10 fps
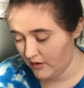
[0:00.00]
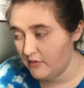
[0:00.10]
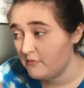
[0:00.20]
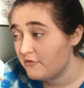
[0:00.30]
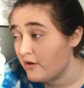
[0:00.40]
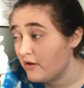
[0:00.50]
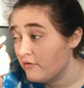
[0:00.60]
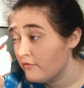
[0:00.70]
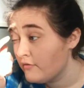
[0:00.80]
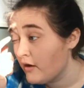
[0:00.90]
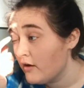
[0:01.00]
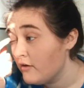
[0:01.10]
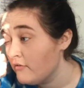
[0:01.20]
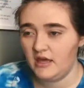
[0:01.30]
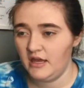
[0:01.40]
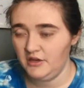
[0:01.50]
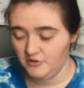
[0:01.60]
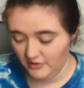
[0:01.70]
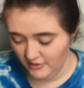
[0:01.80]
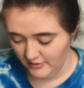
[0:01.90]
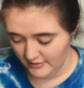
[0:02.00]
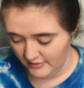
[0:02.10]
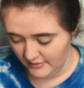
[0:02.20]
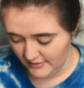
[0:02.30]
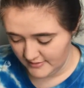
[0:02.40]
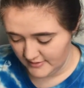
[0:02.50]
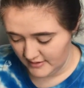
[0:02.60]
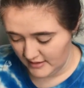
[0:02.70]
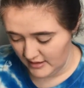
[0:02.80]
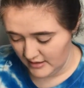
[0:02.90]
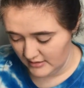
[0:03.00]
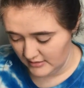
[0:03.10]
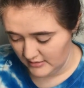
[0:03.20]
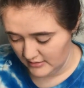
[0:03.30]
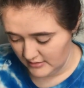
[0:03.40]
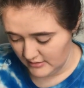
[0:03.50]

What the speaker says: I am 5'5". Can you cook? Yes, I can.